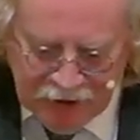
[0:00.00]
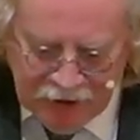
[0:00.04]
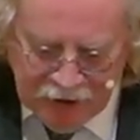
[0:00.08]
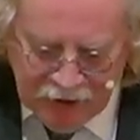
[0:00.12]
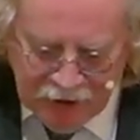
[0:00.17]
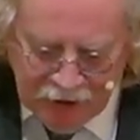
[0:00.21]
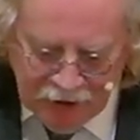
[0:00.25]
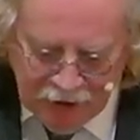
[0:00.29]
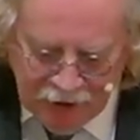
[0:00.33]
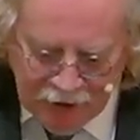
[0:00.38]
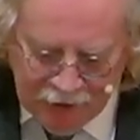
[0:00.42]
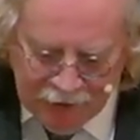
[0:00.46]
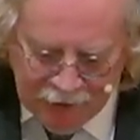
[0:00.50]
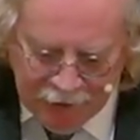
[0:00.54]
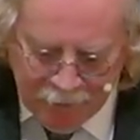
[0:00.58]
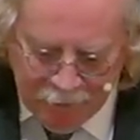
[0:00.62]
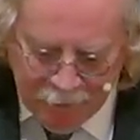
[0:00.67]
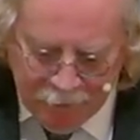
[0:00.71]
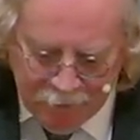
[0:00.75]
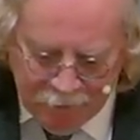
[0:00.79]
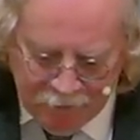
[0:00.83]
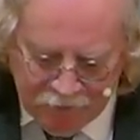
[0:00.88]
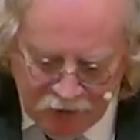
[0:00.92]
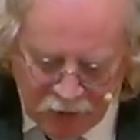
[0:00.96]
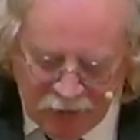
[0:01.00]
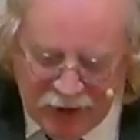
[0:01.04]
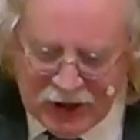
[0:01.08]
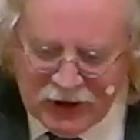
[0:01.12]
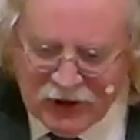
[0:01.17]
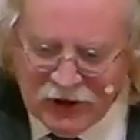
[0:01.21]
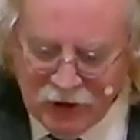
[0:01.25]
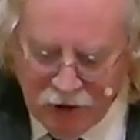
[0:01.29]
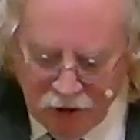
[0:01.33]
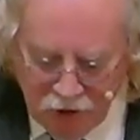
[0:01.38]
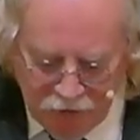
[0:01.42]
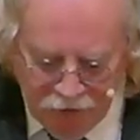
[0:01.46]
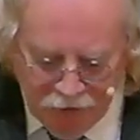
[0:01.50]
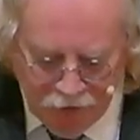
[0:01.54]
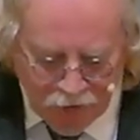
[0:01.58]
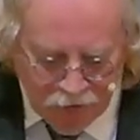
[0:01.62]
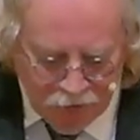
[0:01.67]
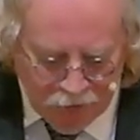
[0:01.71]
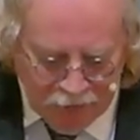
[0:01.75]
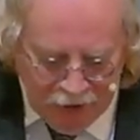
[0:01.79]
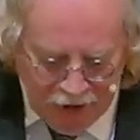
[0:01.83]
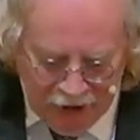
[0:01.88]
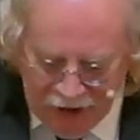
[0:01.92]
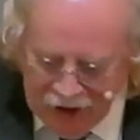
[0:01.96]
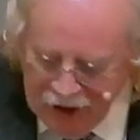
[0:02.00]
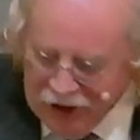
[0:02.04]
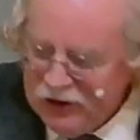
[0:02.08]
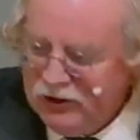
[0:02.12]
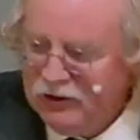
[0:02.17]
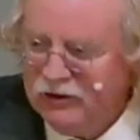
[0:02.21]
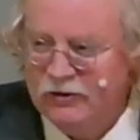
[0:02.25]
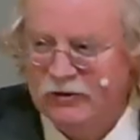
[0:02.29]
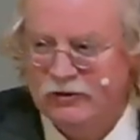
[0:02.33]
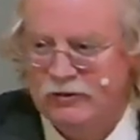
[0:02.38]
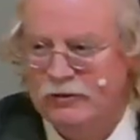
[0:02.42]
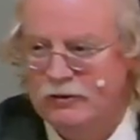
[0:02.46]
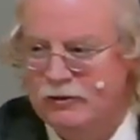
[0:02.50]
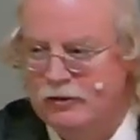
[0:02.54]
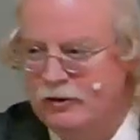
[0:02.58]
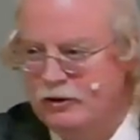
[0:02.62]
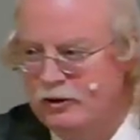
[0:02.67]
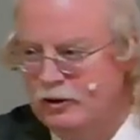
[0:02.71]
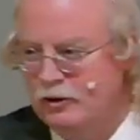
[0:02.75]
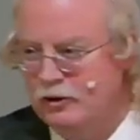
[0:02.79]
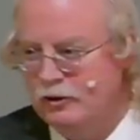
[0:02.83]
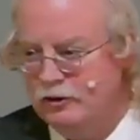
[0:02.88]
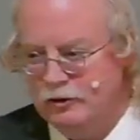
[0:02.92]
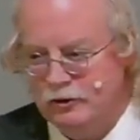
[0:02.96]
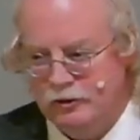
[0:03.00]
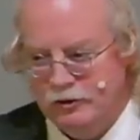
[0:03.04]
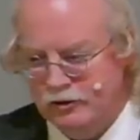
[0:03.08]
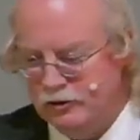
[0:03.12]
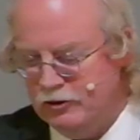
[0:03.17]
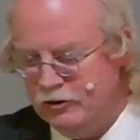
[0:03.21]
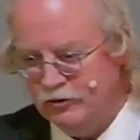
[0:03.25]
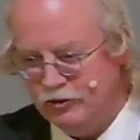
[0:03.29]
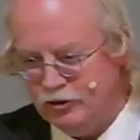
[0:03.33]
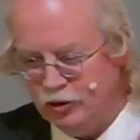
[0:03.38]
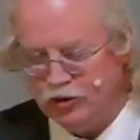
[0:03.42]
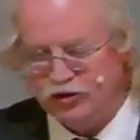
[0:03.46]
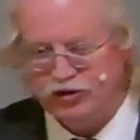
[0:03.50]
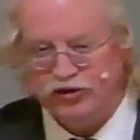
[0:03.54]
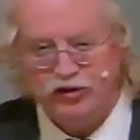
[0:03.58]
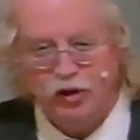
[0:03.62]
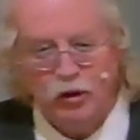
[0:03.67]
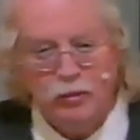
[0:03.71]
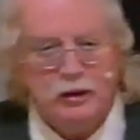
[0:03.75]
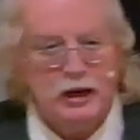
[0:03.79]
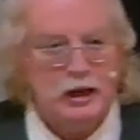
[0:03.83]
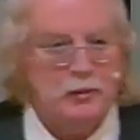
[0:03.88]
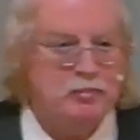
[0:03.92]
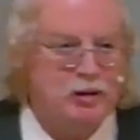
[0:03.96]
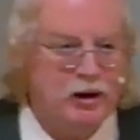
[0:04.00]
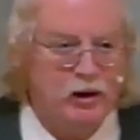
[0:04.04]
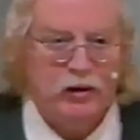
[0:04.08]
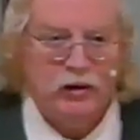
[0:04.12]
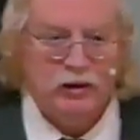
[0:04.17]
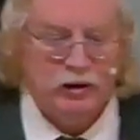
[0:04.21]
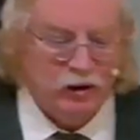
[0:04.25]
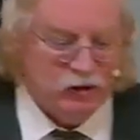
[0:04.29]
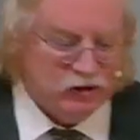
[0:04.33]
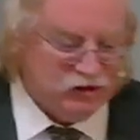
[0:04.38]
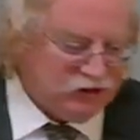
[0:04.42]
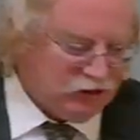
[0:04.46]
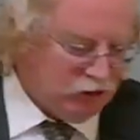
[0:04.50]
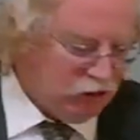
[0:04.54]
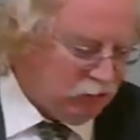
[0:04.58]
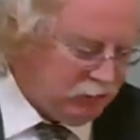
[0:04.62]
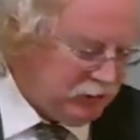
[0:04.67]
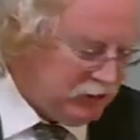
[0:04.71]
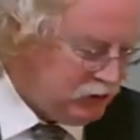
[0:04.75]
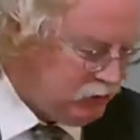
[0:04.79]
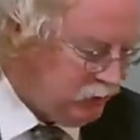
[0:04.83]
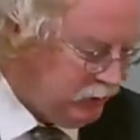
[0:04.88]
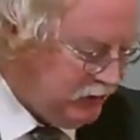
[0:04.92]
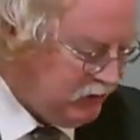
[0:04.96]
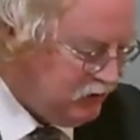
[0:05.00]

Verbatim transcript: Um, very careful. And uh, there's so many parallels here between